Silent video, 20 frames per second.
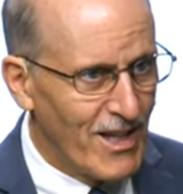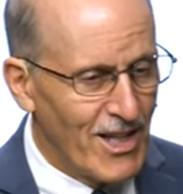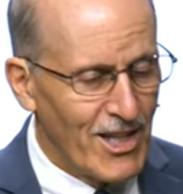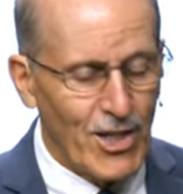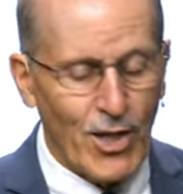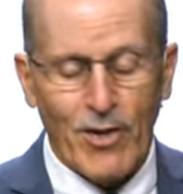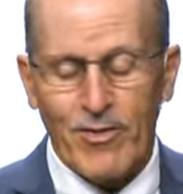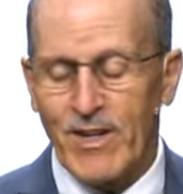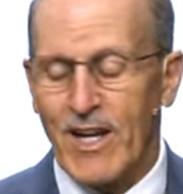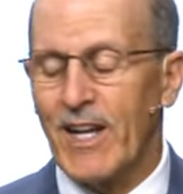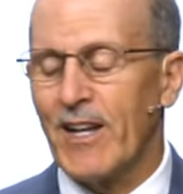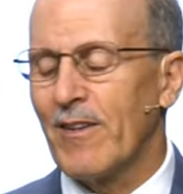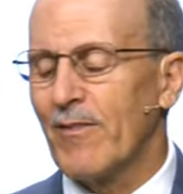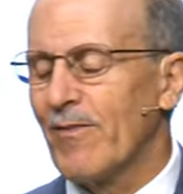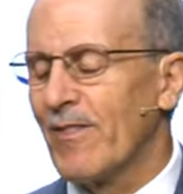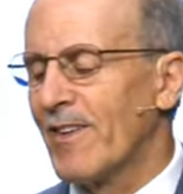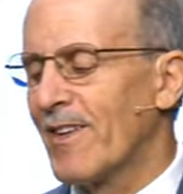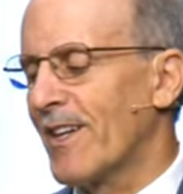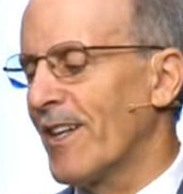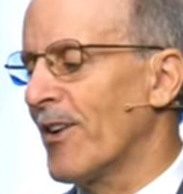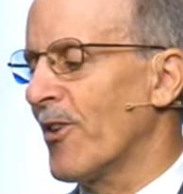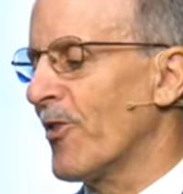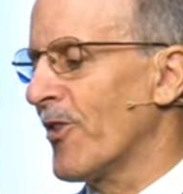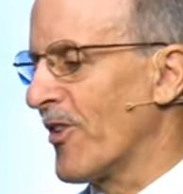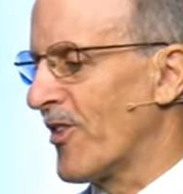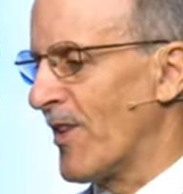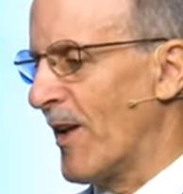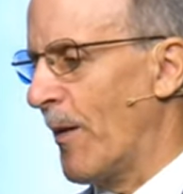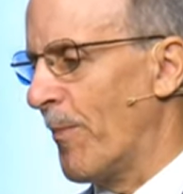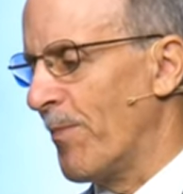Now, I've got to clear
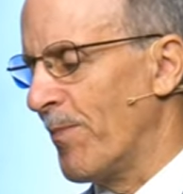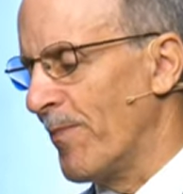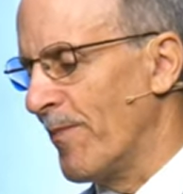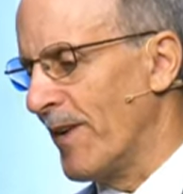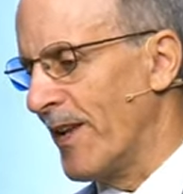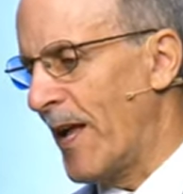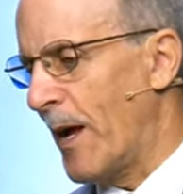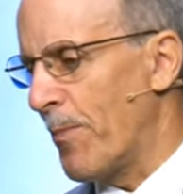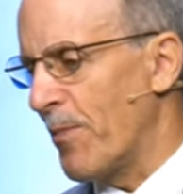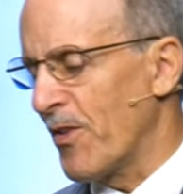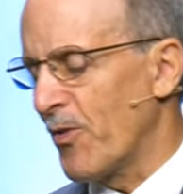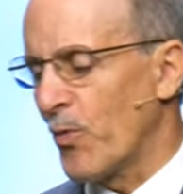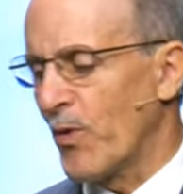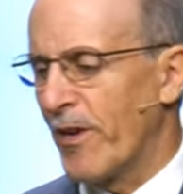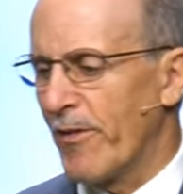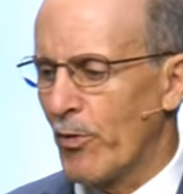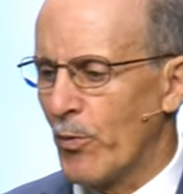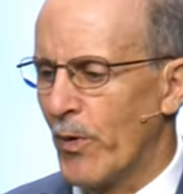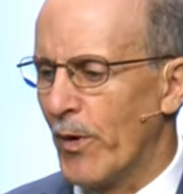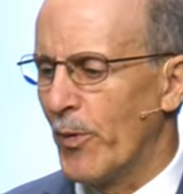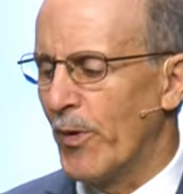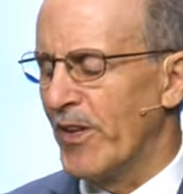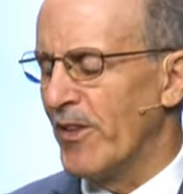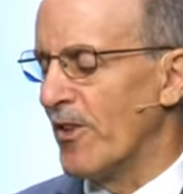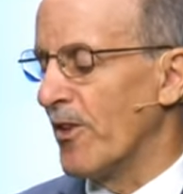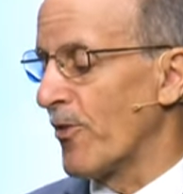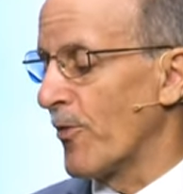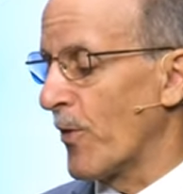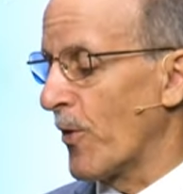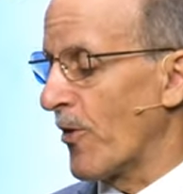this up. It happens whenever we read
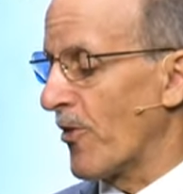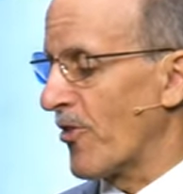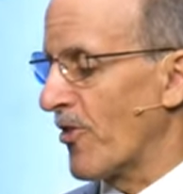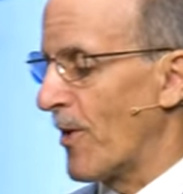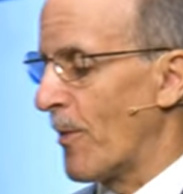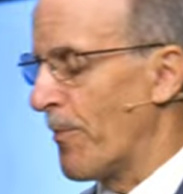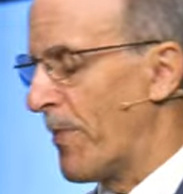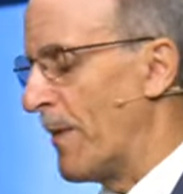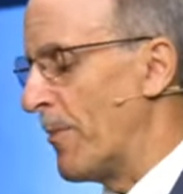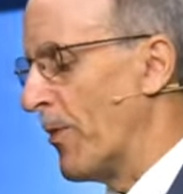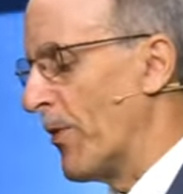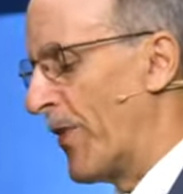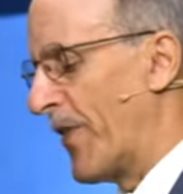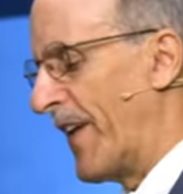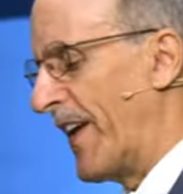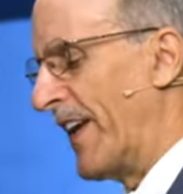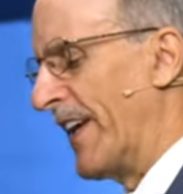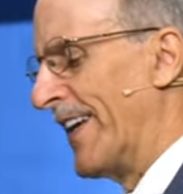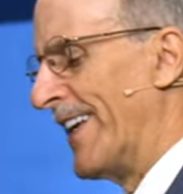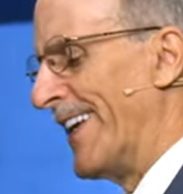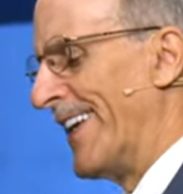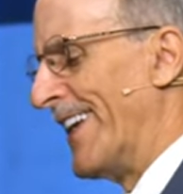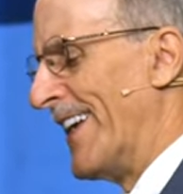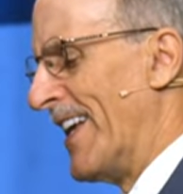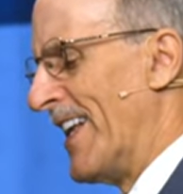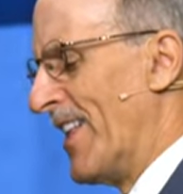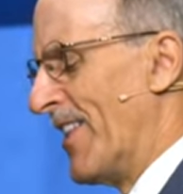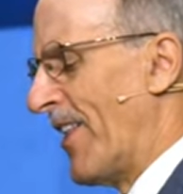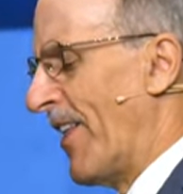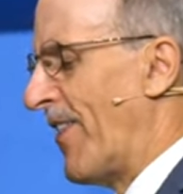this verse. Some people think
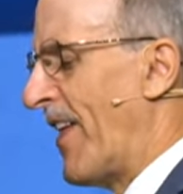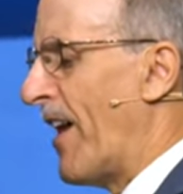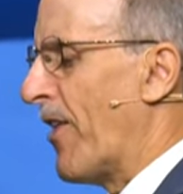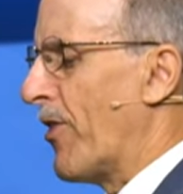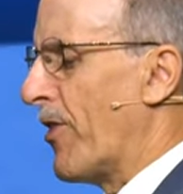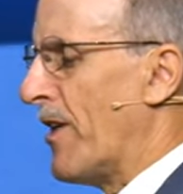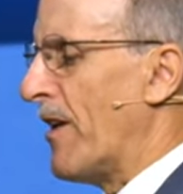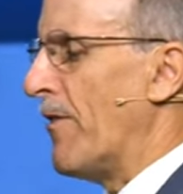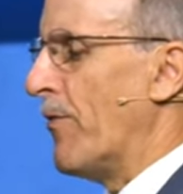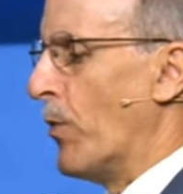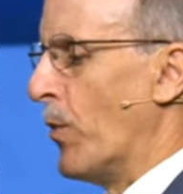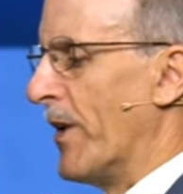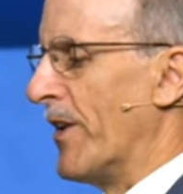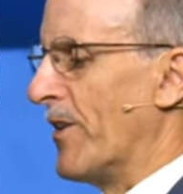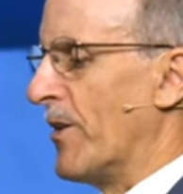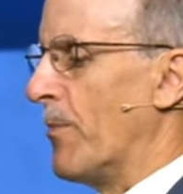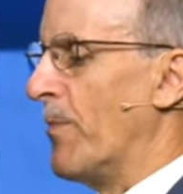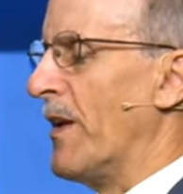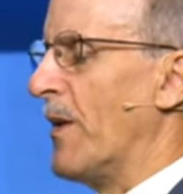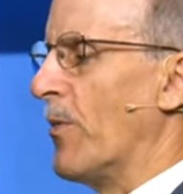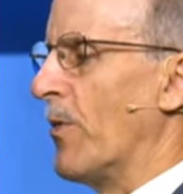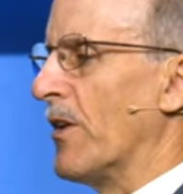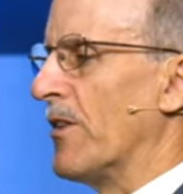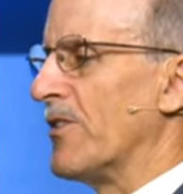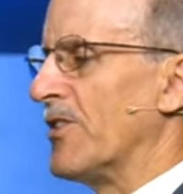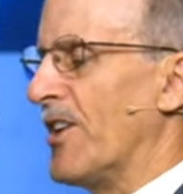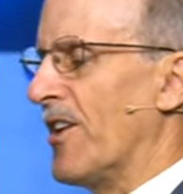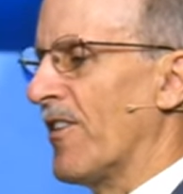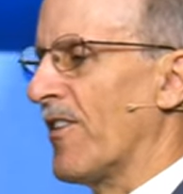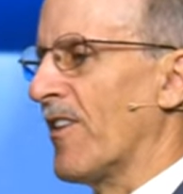that that thief went to be with
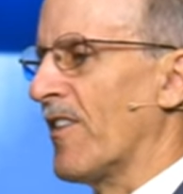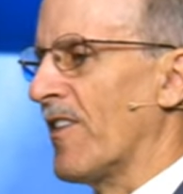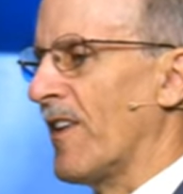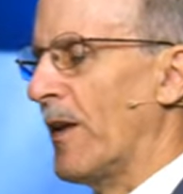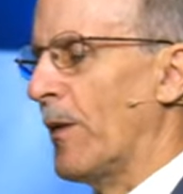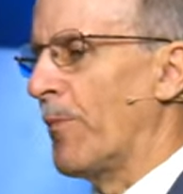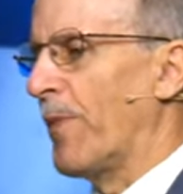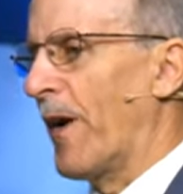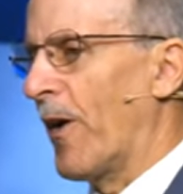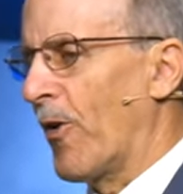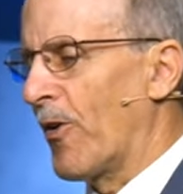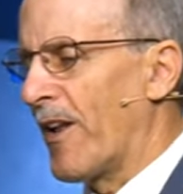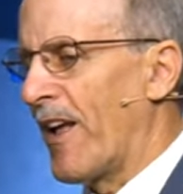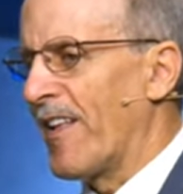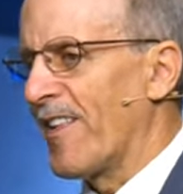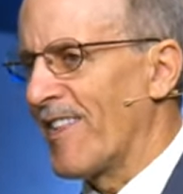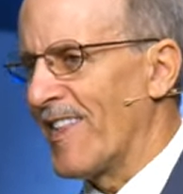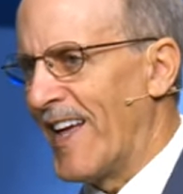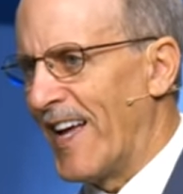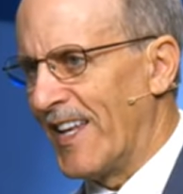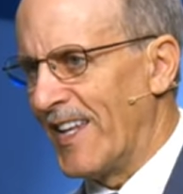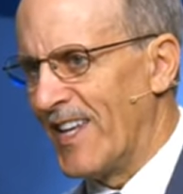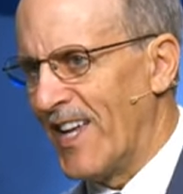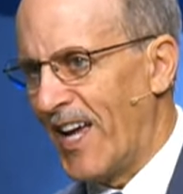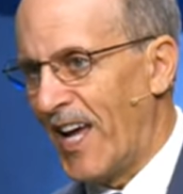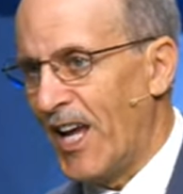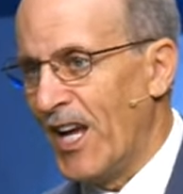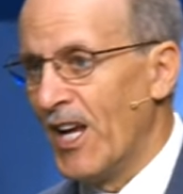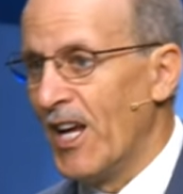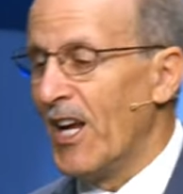Jesus in paradise that
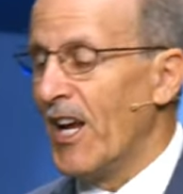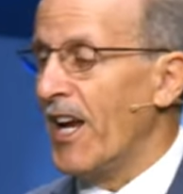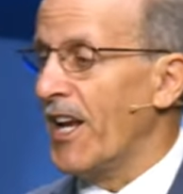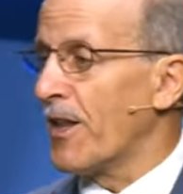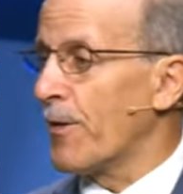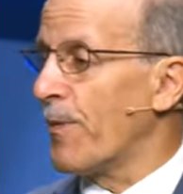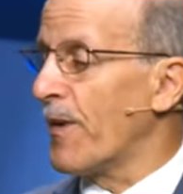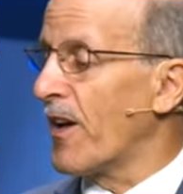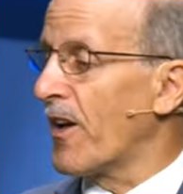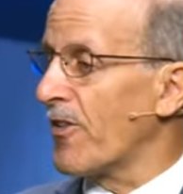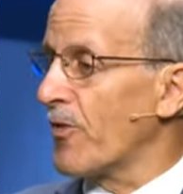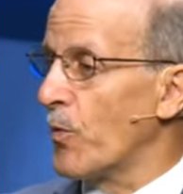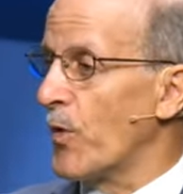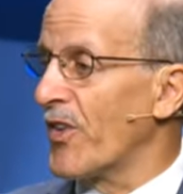day. It's because where